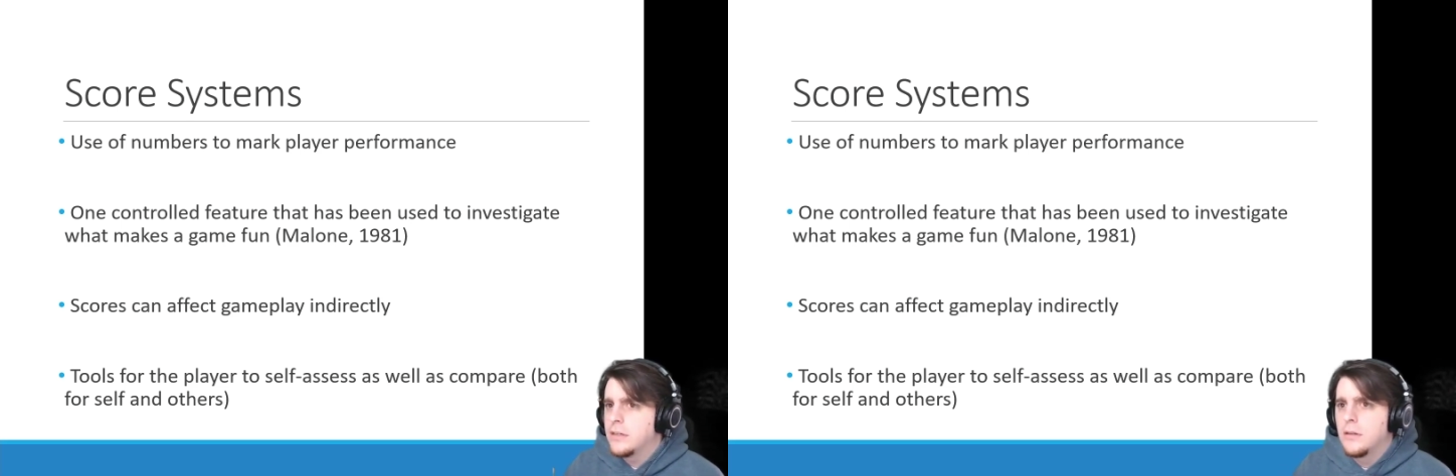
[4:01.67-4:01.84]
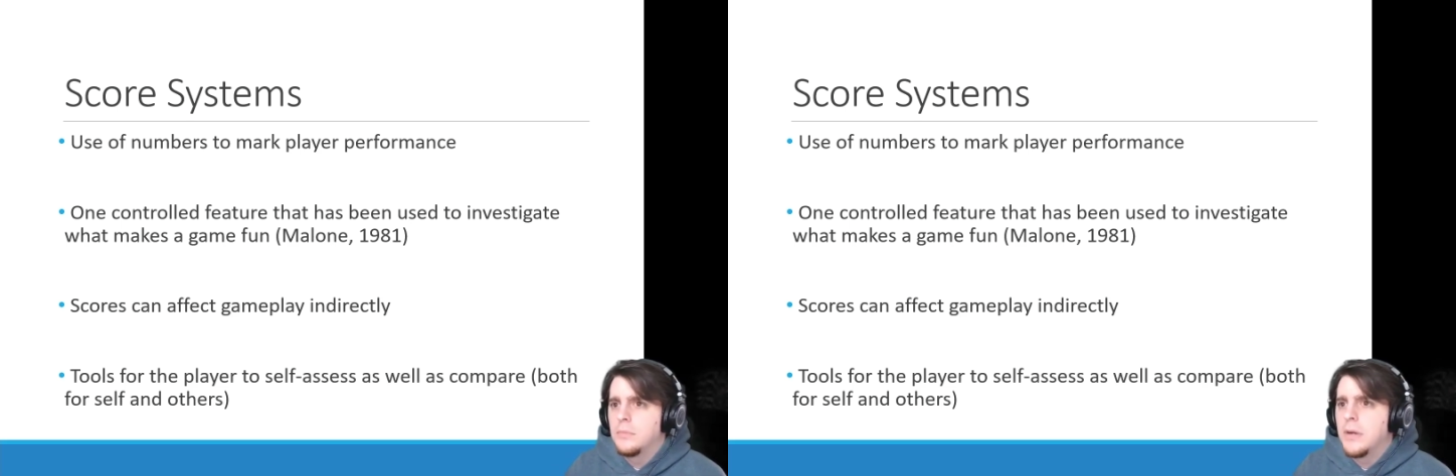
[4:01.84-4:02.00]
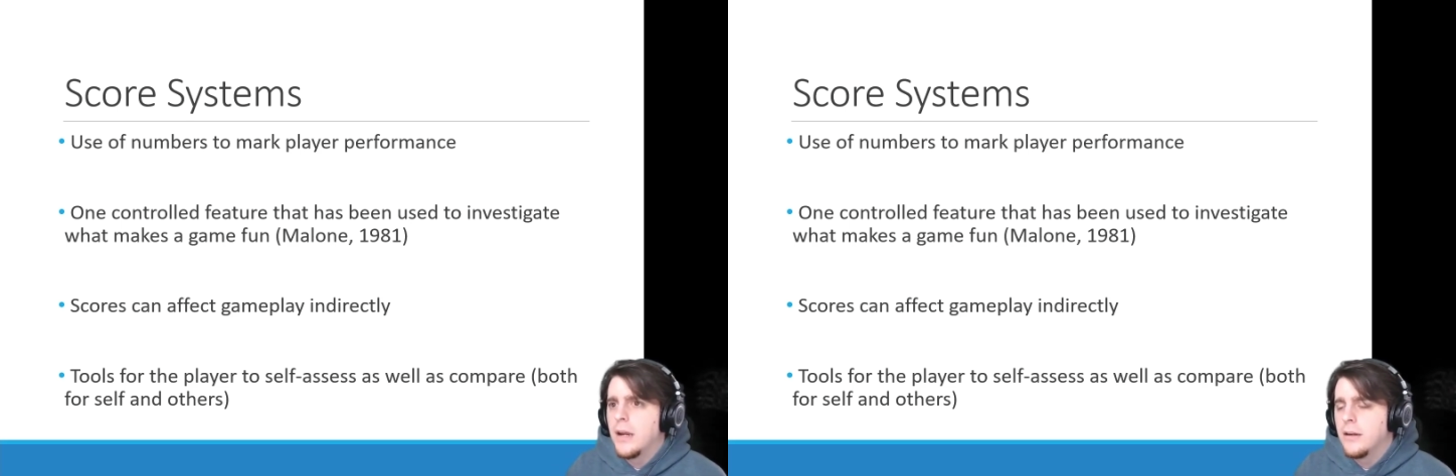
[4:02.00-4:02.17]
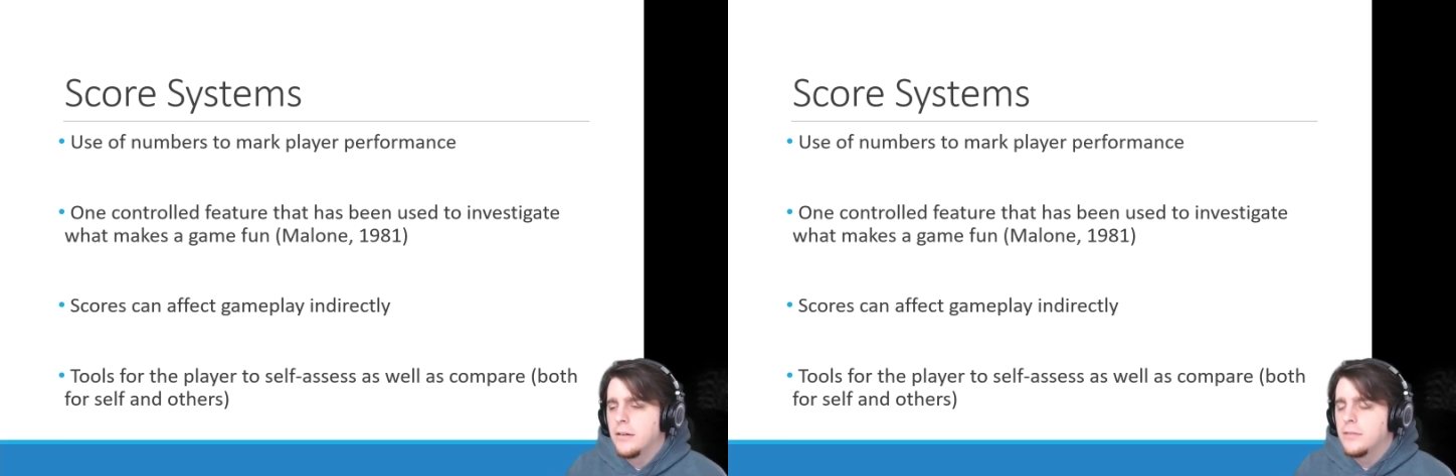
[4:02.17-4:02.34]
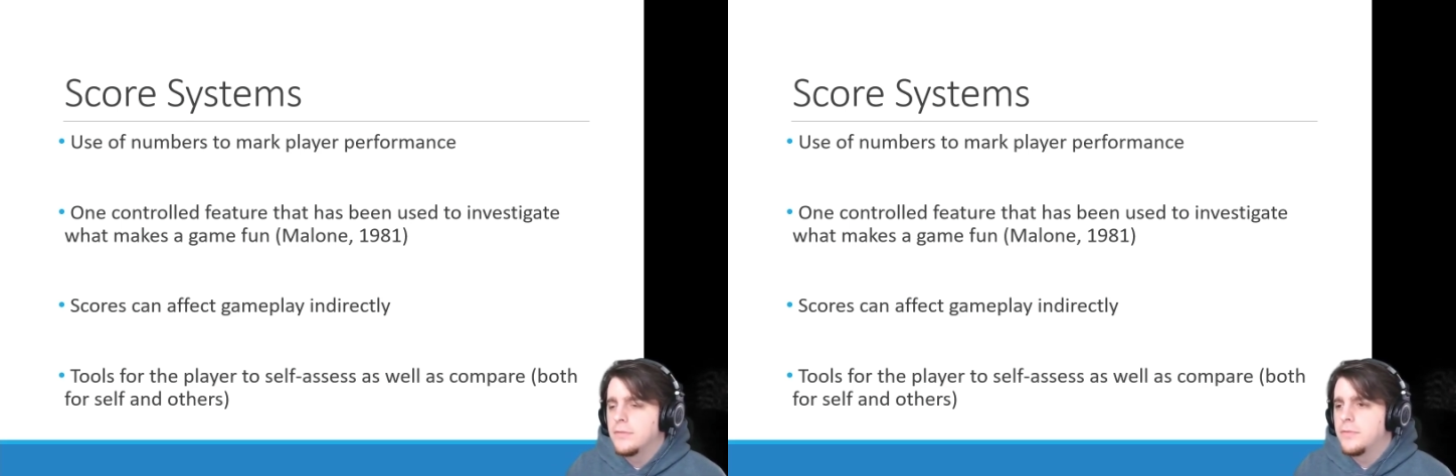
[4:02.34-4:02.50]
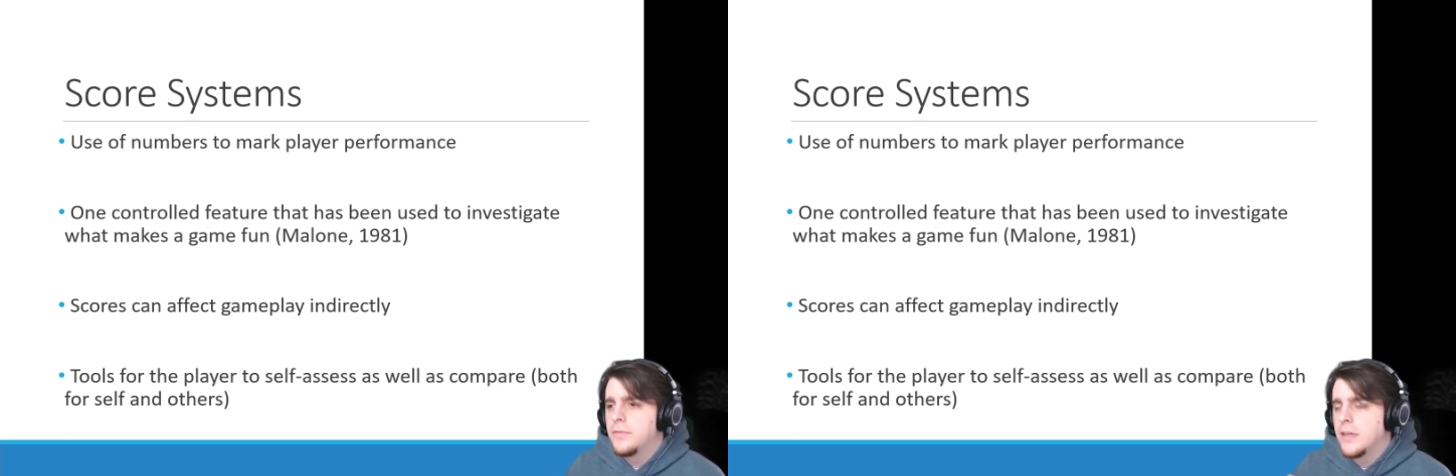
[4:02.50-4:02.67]
comparative
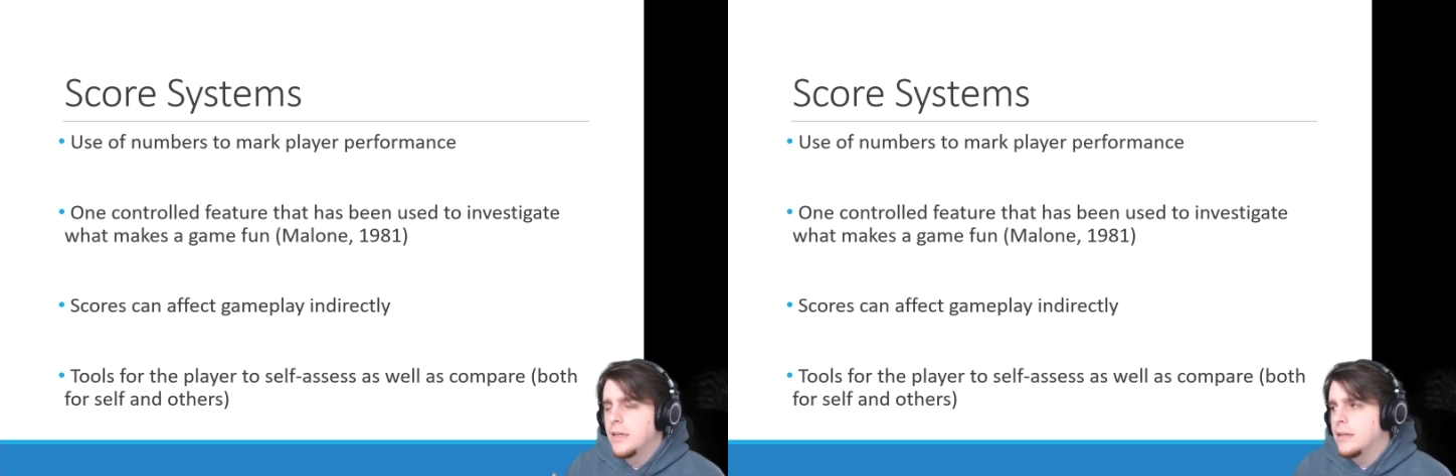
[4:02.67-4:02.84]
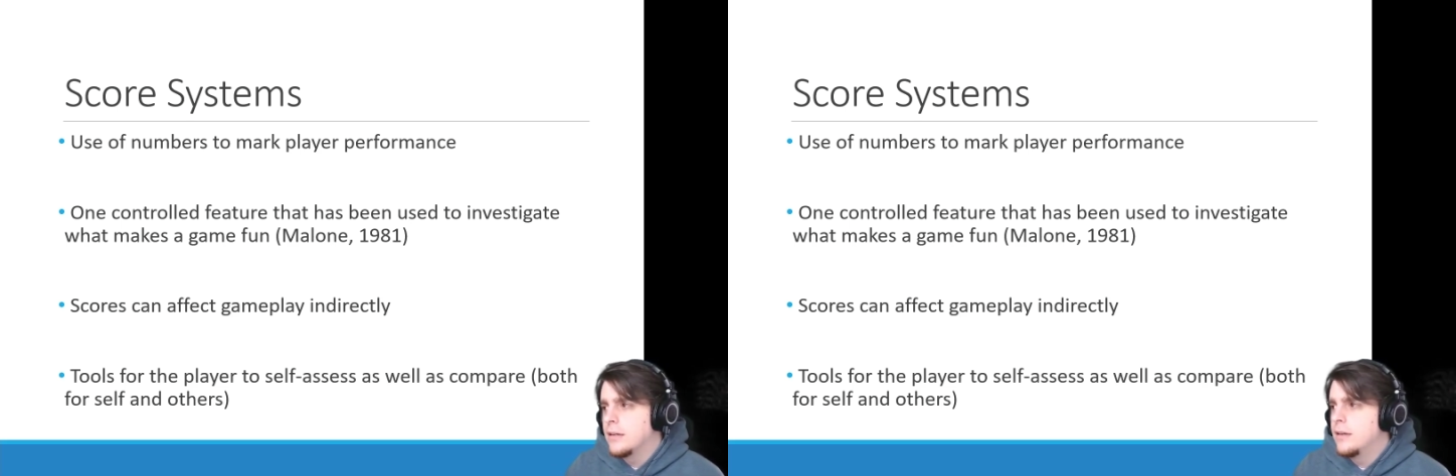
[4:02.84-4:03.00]
thing.